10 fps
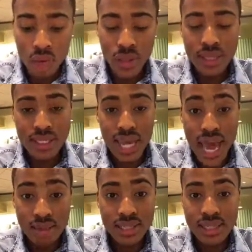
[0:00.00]
Where there's an
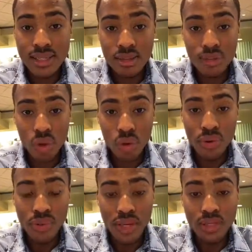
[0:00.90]
absence of
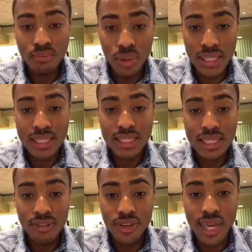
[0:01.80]
glory, there's a
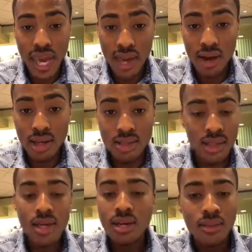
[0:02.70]
presence of chaos.
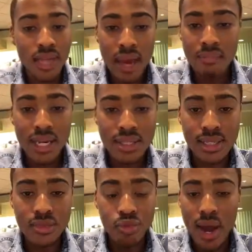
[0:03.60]
That makes
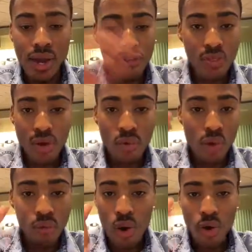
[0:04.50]
sense why everything
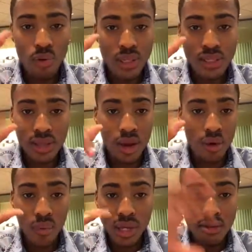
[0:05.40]
went wrong with
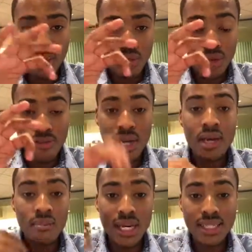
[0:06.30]
Saul when he was
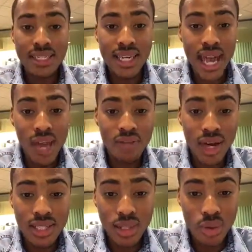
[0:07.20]
serving, because he didn't have
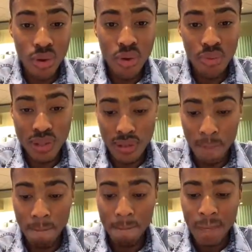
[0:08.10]
God's glory with
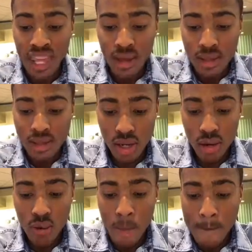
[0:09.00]
him.
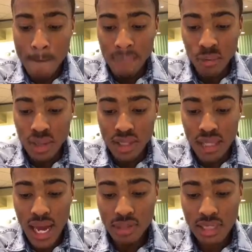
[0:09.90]
So, where there's
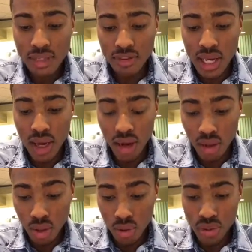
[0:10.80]
an absence
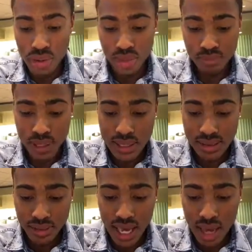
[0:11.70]
of glory, there's a
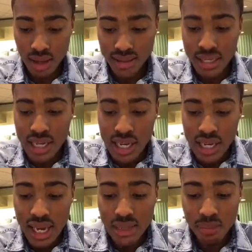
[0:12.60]
presence of chaos.
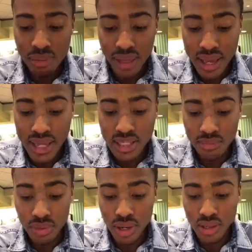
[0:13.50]
He has a plan to
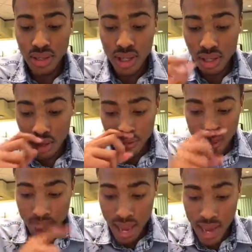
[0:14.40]
bring the
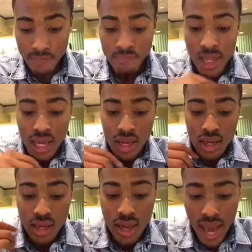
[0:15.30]
covenant back.
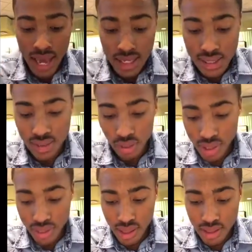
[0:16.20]
He has
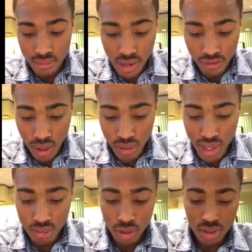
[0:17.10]
30,000 men following
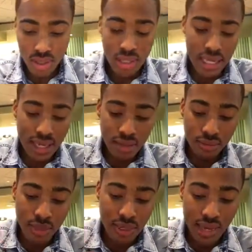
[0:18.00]
him, goes into the house of
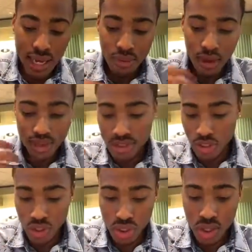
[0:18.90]
Benadad. The oxen
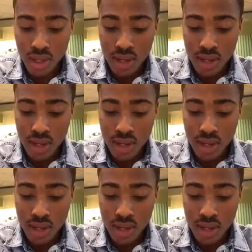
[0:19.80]
shook.